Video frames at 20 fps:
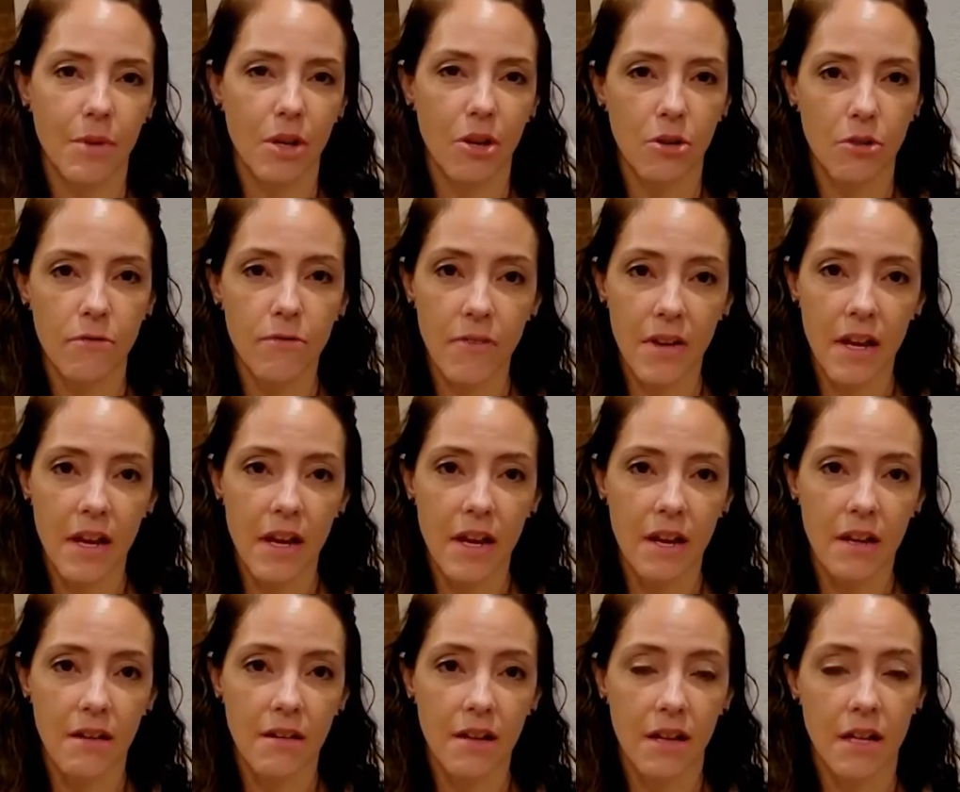
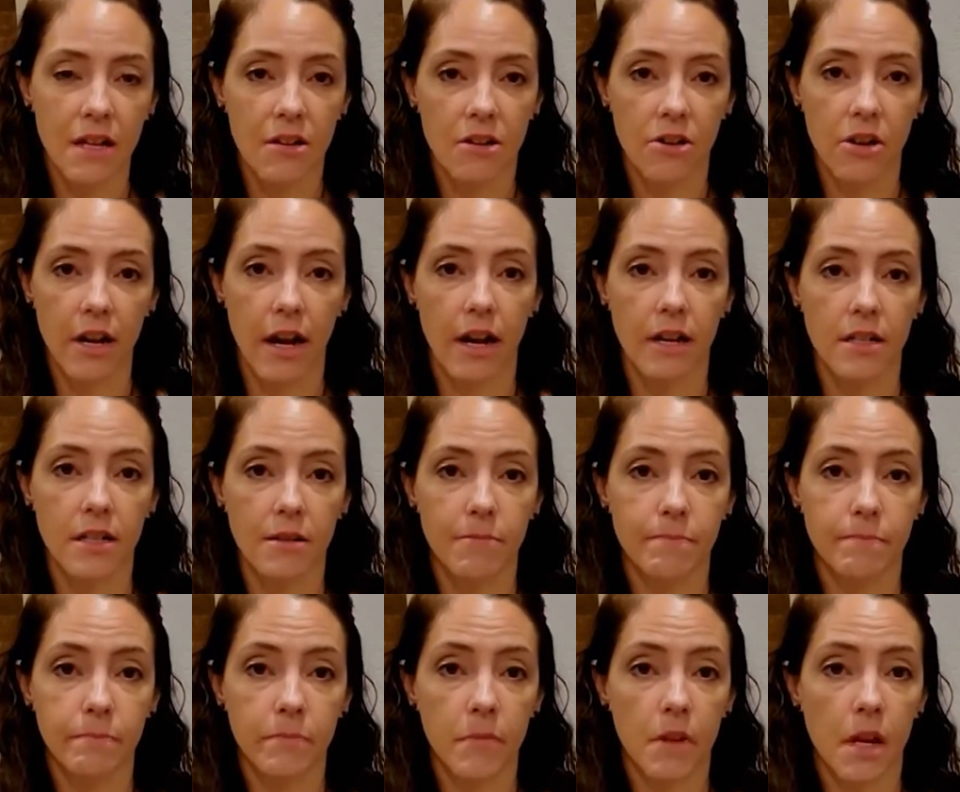goofy in your gut.
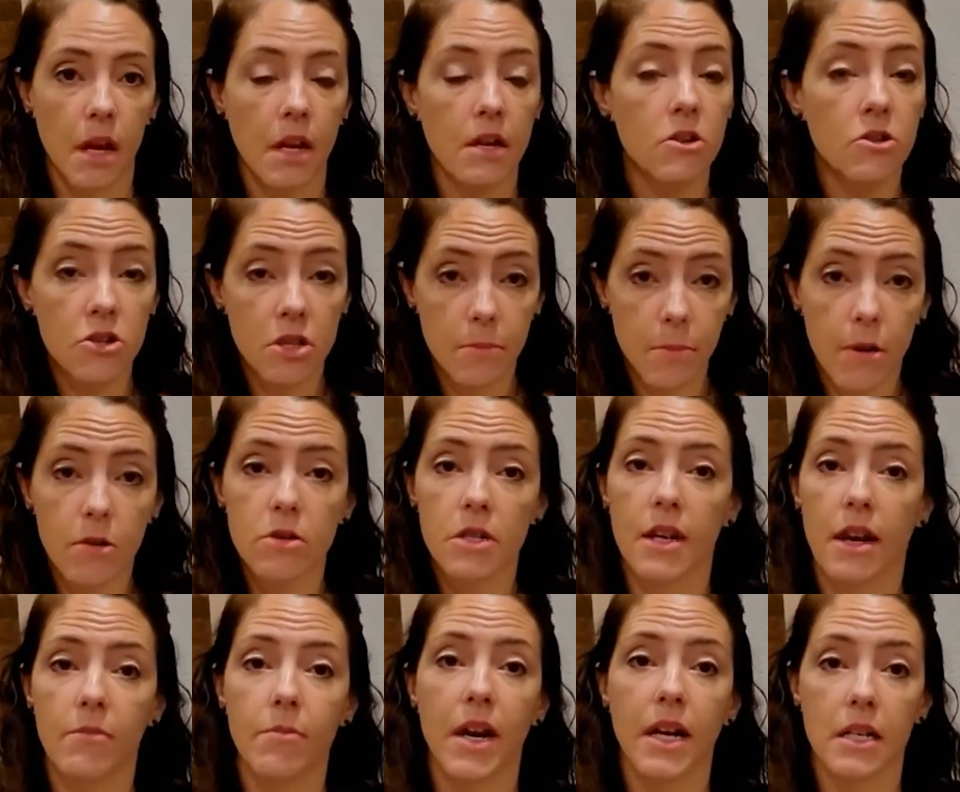And you're supposed to
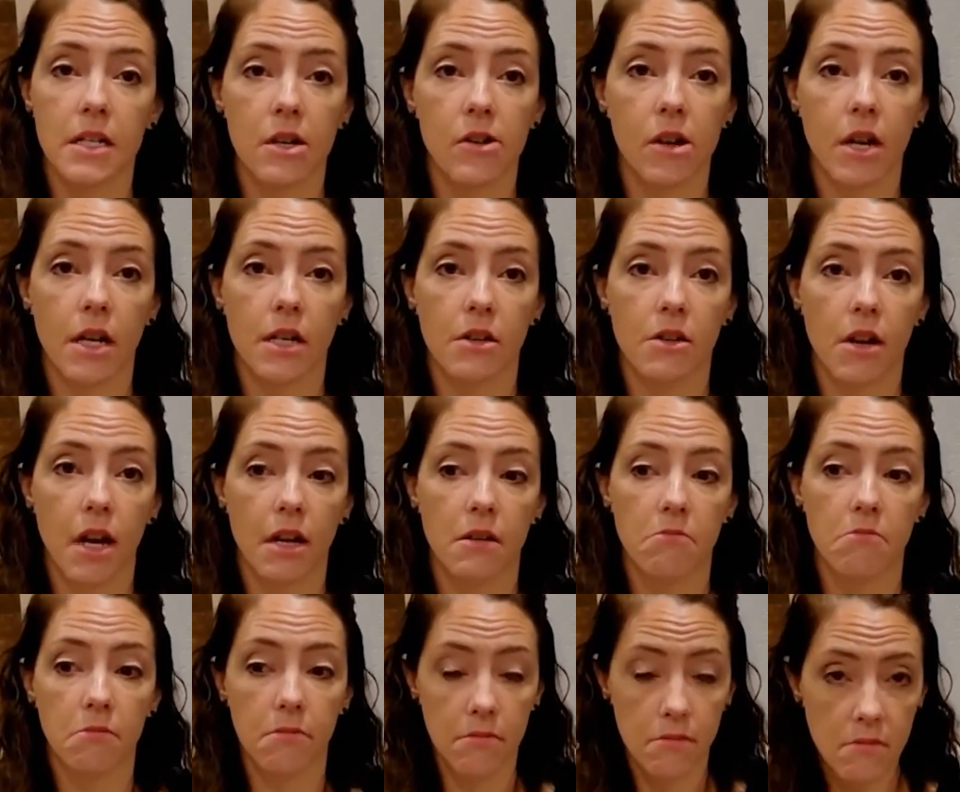have bacteria in your gut.
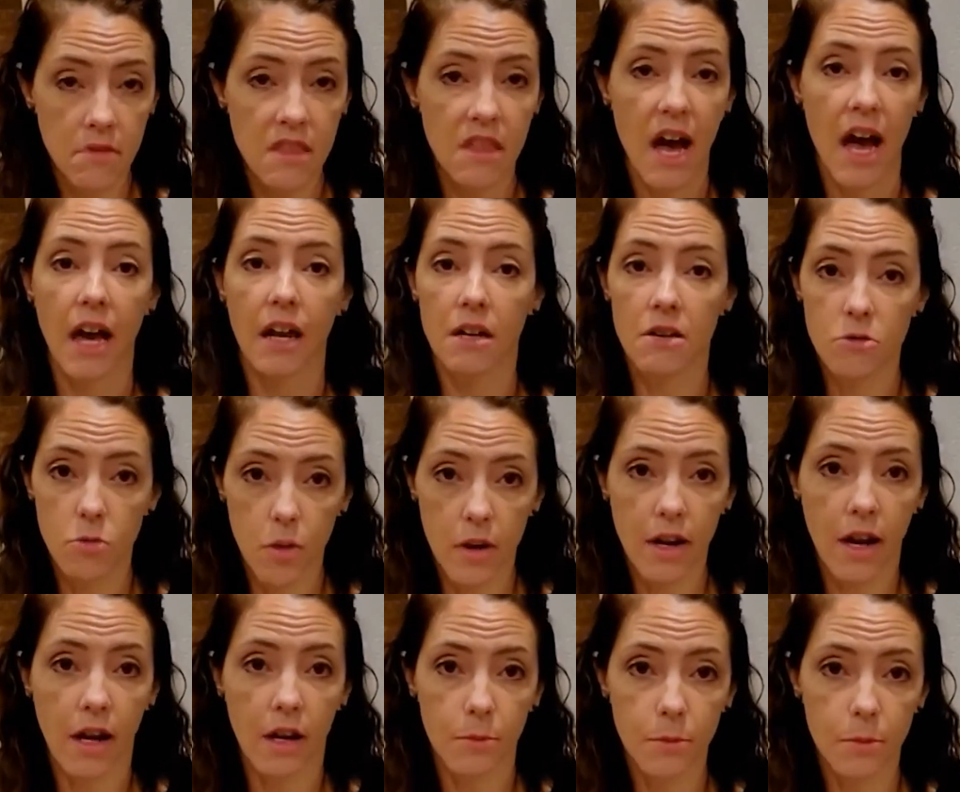That is what
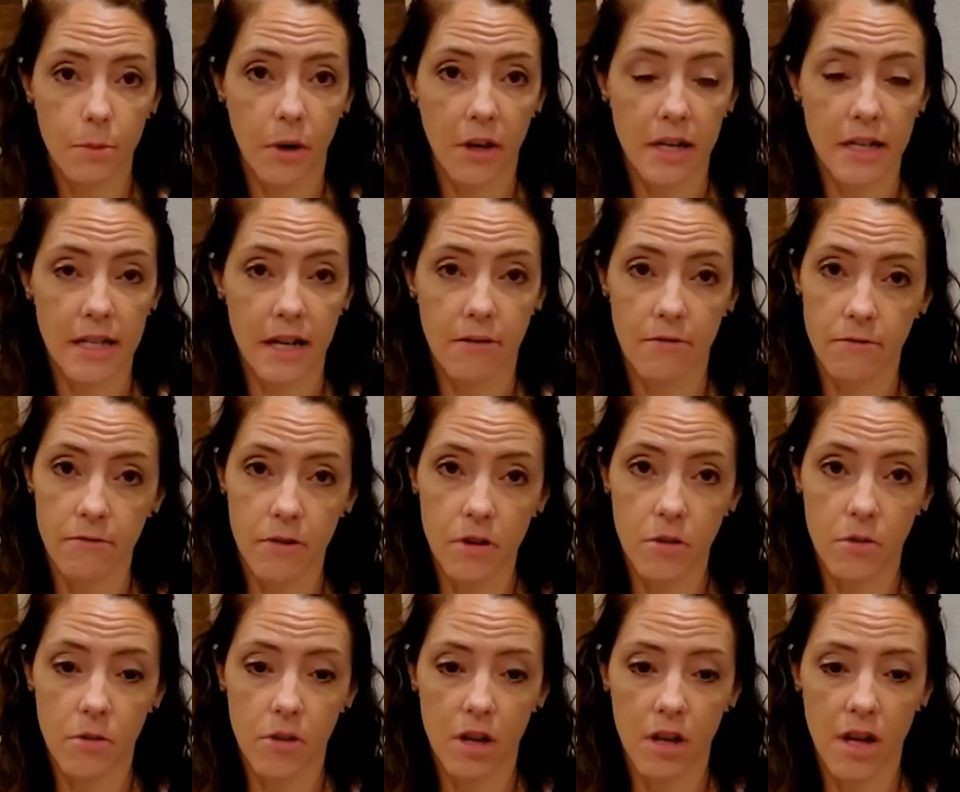helps break down
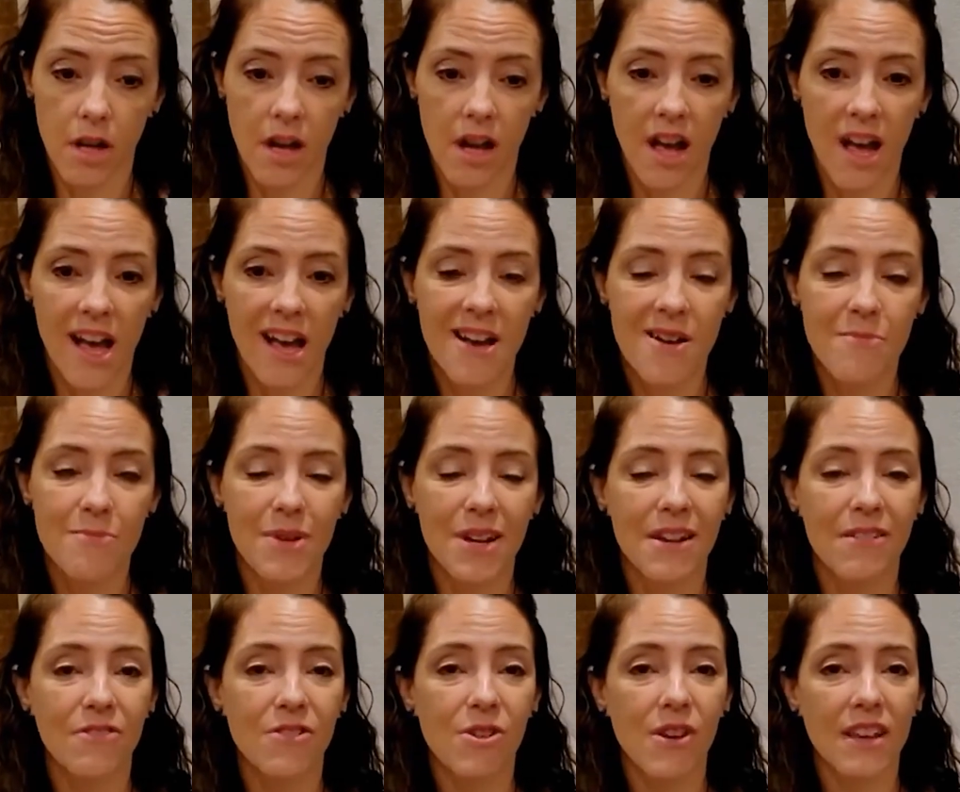food. But
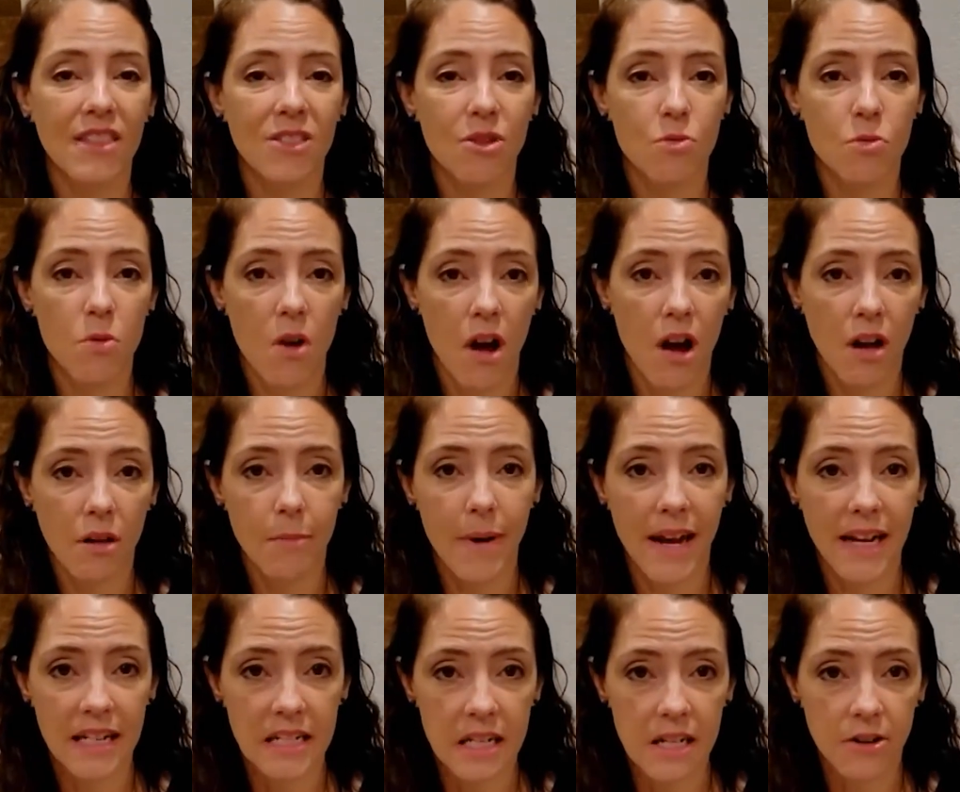if you get the wrong
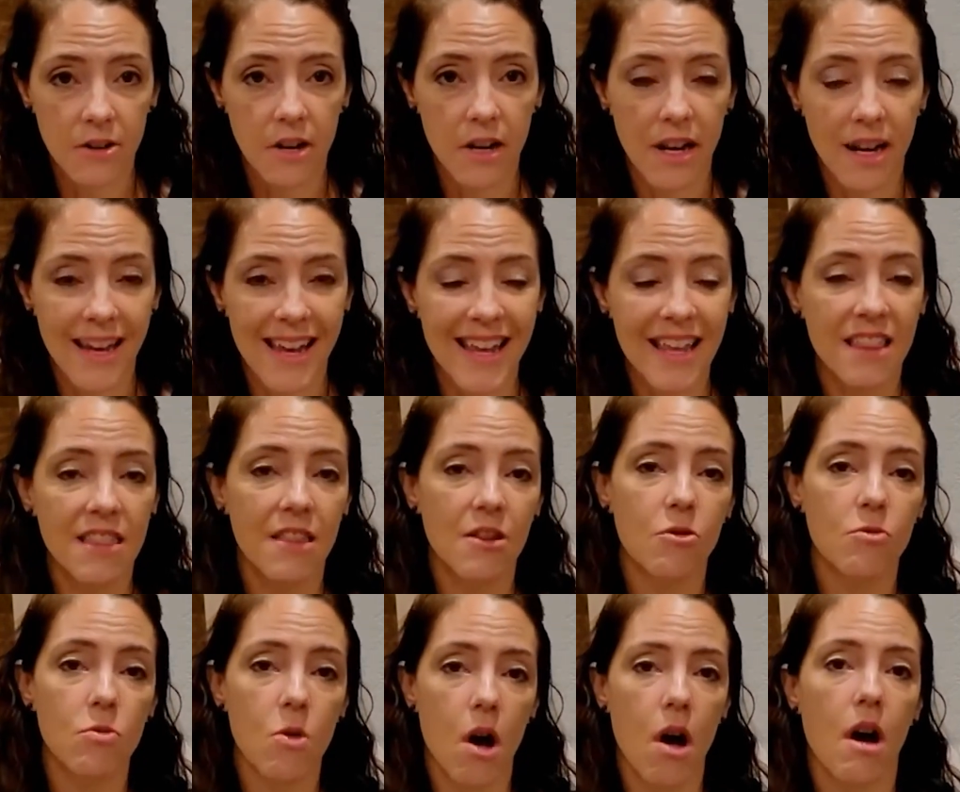bacteria in the
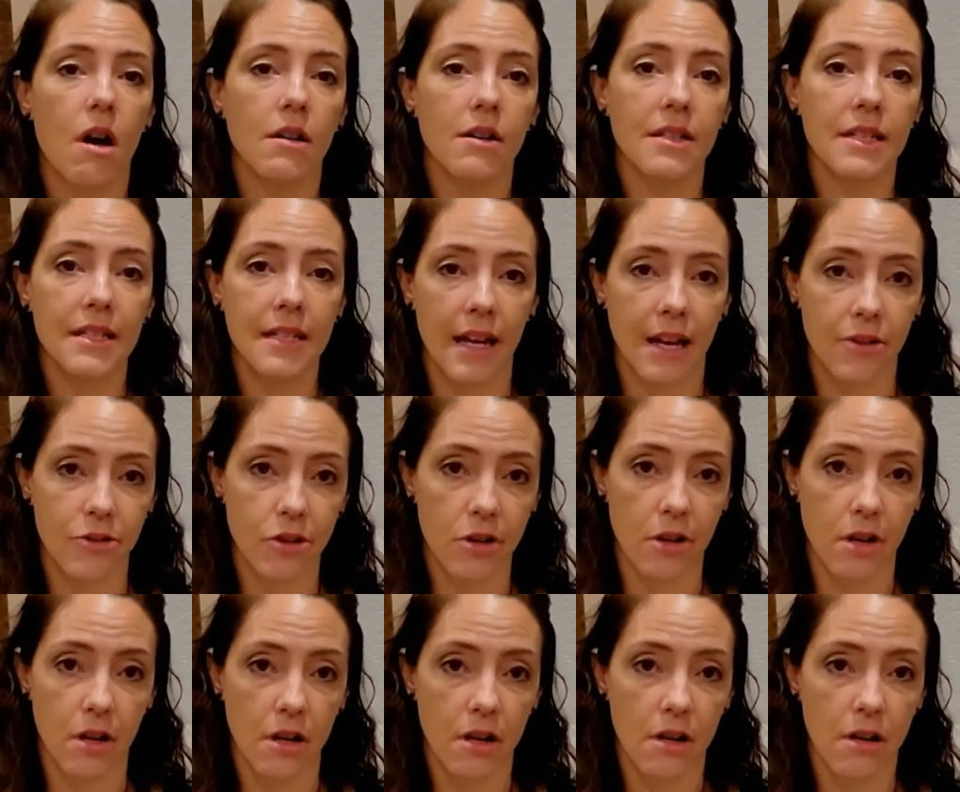wrong section,